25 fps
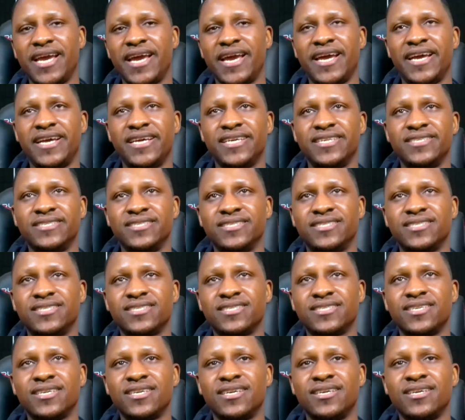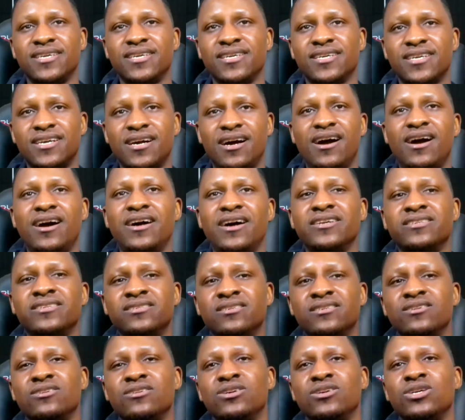and
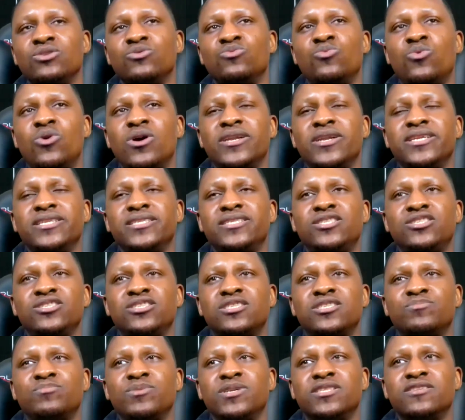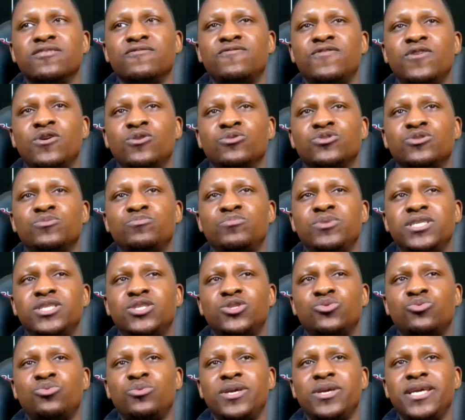Khan wanted to split the votes
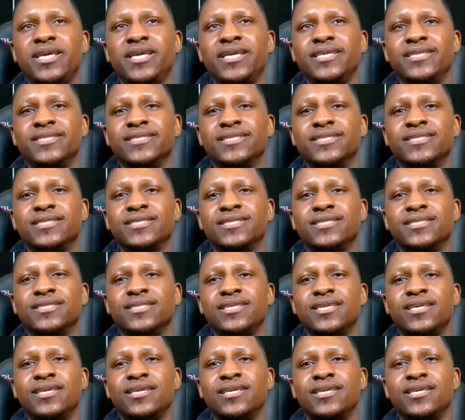between